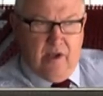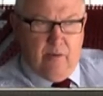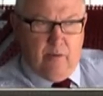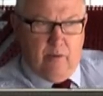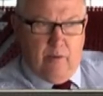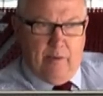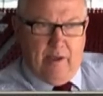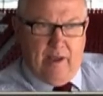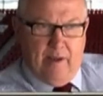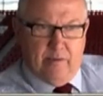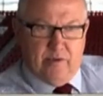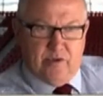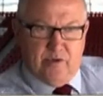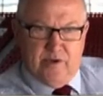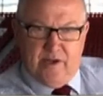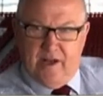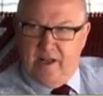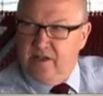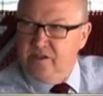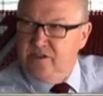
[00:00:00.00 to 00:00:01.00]
we'll be able
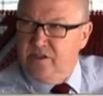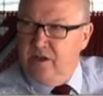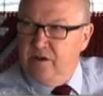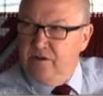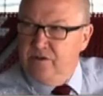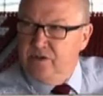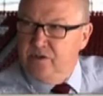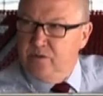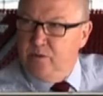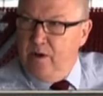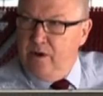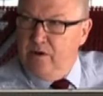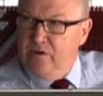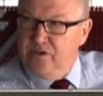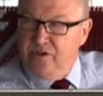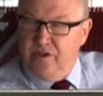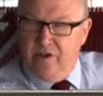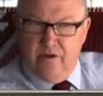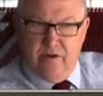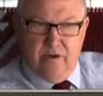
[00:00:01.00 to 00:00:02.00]
to announce those as well
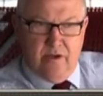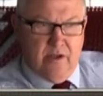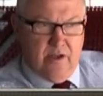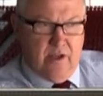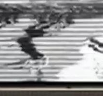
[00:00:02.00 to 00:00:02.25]
soon.